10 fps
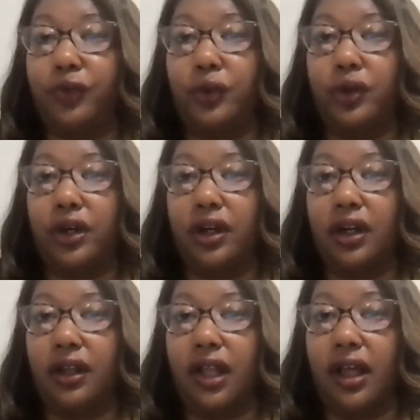
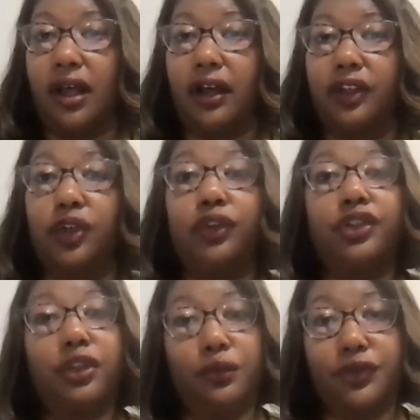for your
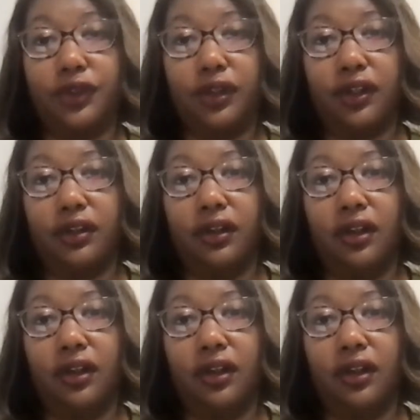user?